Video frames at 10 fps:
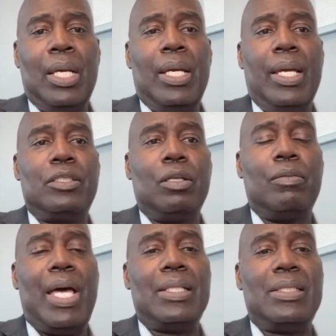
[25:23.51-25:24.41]
And so
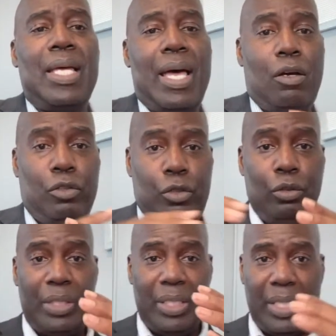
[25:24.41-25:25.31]
that's how
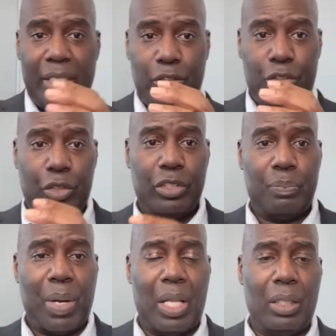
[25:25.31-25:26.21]
using an insurance
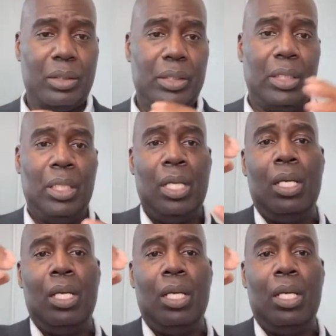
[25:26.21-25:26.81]
policy